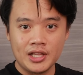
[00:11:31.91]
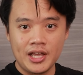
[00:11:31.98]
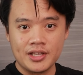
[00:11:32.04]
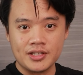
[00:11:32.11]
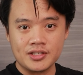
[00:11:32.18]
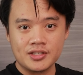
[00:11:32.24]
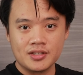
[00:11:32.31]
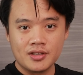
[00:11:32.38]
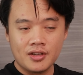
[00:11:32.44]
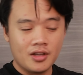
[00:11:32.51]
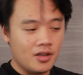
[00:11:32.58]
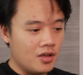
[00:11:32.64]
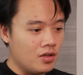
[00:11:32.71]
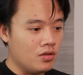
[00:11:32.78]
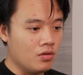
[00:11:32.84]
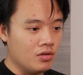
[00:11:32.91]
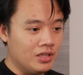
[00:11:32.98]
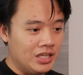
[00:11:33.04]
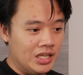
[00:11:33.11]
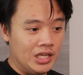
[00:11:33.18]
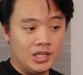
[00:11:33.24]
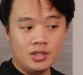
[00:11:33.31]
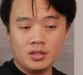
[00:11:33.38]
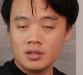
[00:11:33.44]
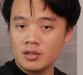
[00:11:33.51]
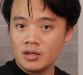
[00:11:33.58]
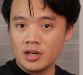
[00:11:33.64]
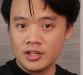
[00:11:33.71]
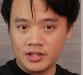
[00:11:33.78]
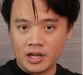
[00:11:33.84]
lens you need
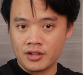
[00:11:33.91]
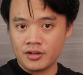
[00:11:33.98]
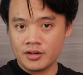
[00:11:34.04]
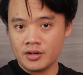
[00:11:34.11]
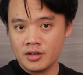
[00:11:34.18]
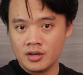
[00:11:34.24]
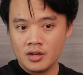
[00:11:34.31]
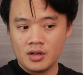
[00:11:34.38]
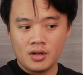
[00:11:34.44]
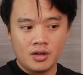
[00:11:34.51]
another